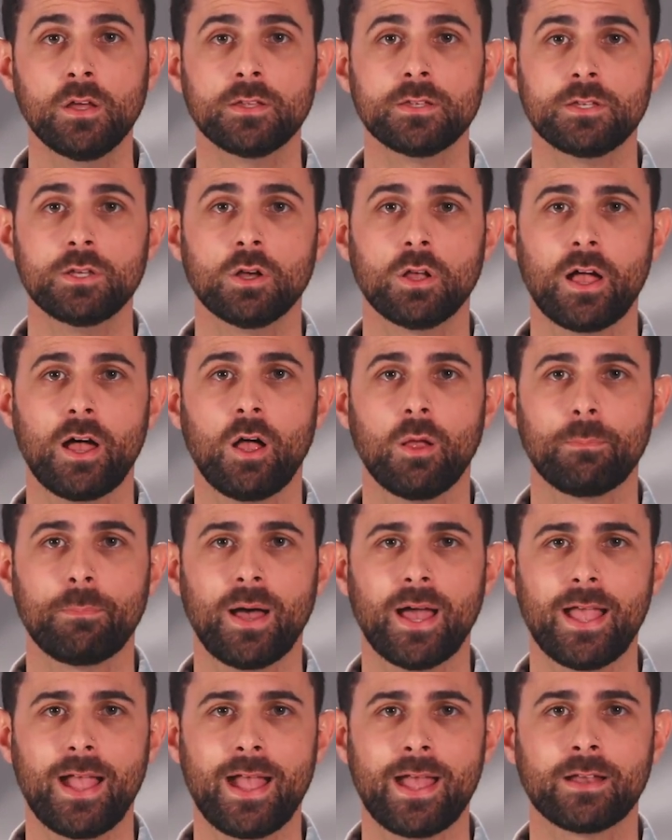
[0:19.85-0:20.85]
You'll help
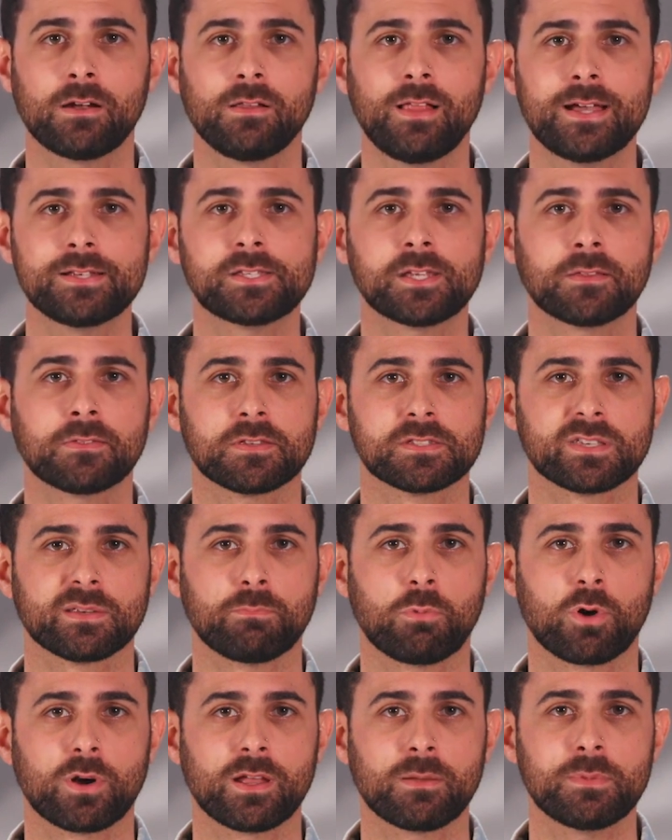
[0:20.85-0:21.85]
by analyzing the
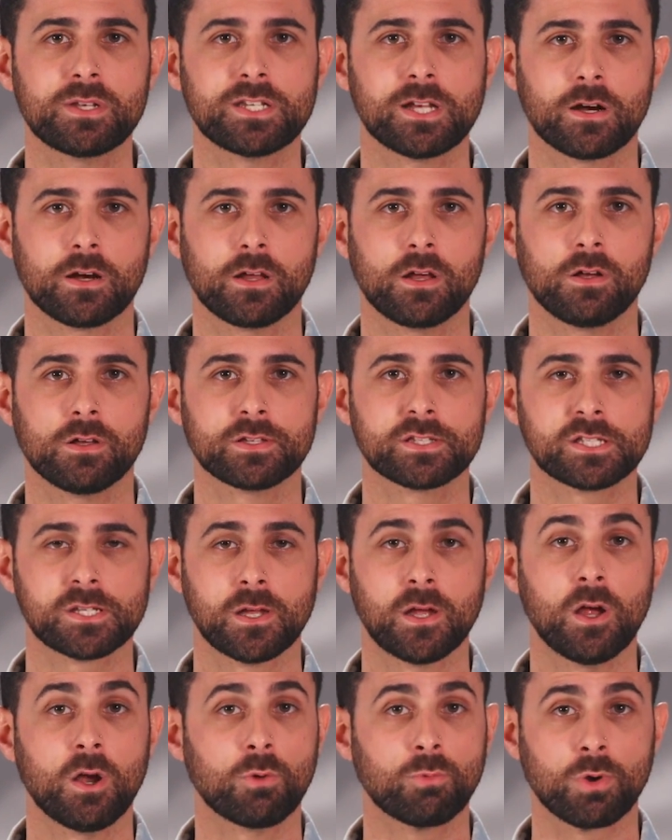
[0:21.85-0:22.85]
supporting materials,
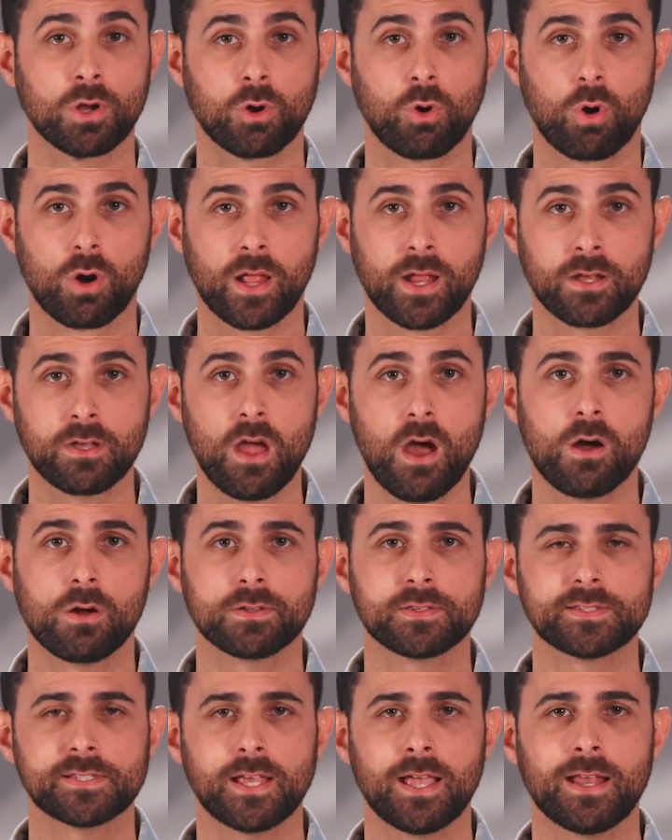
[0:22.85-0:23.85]
recording
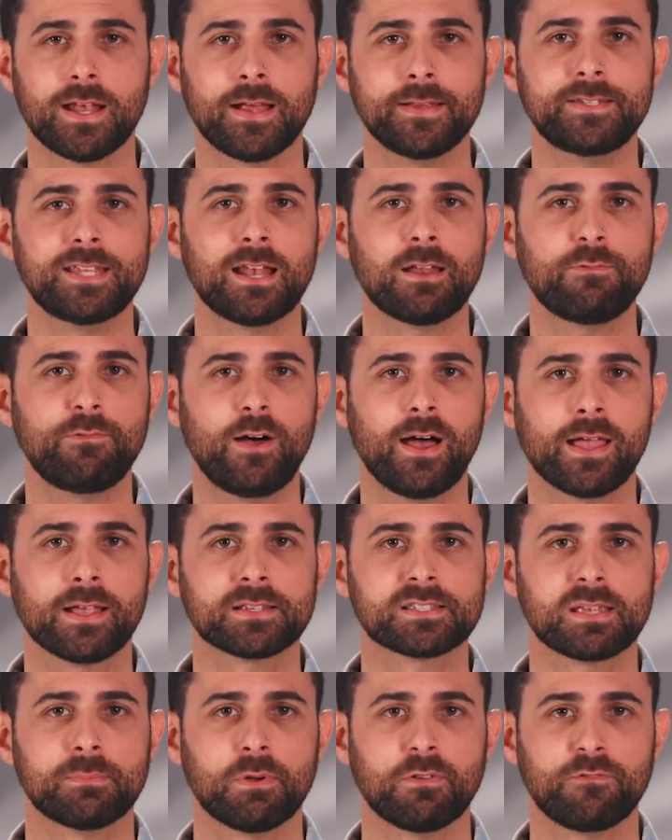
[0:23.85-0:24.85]
notes, and identifying
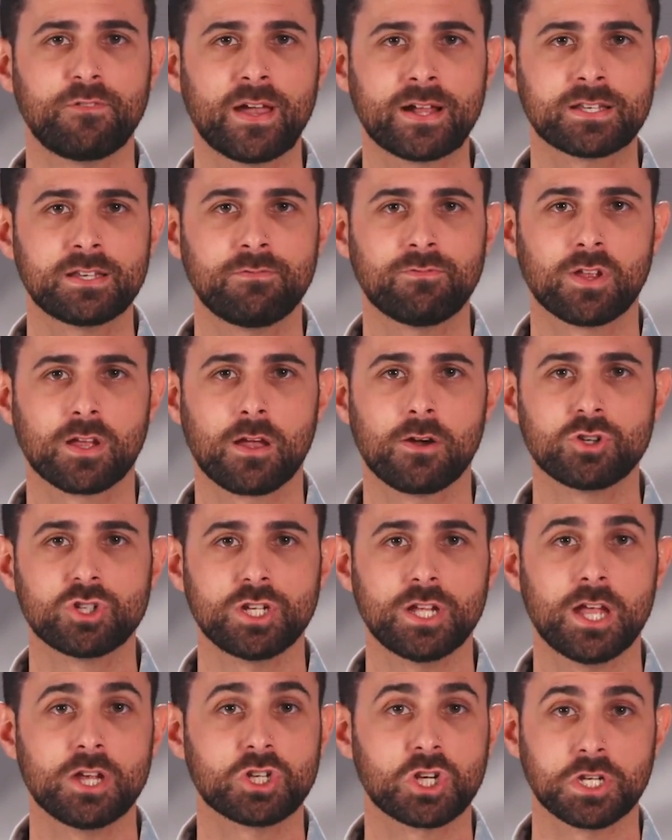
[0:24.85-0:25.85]
some effective
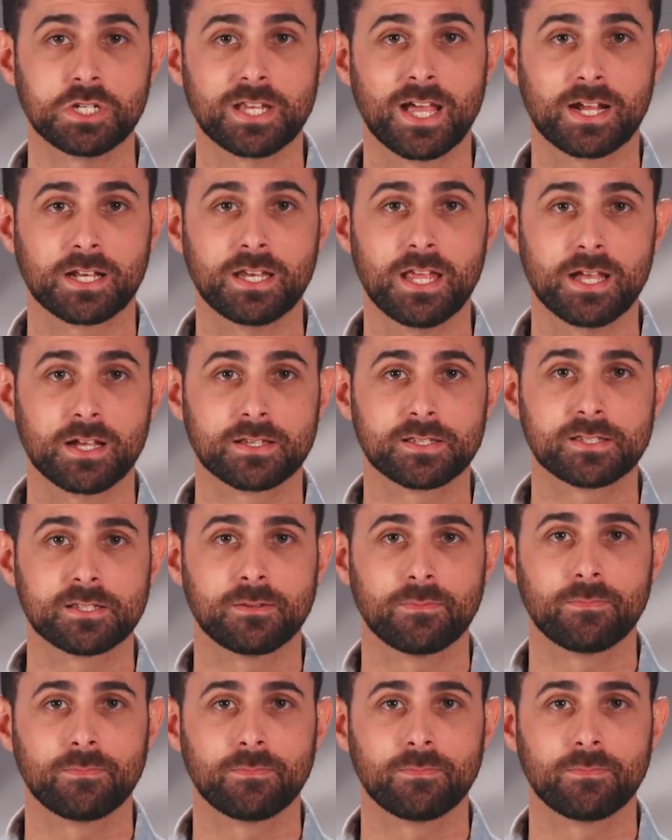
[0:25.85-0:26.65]
negotiation techniques.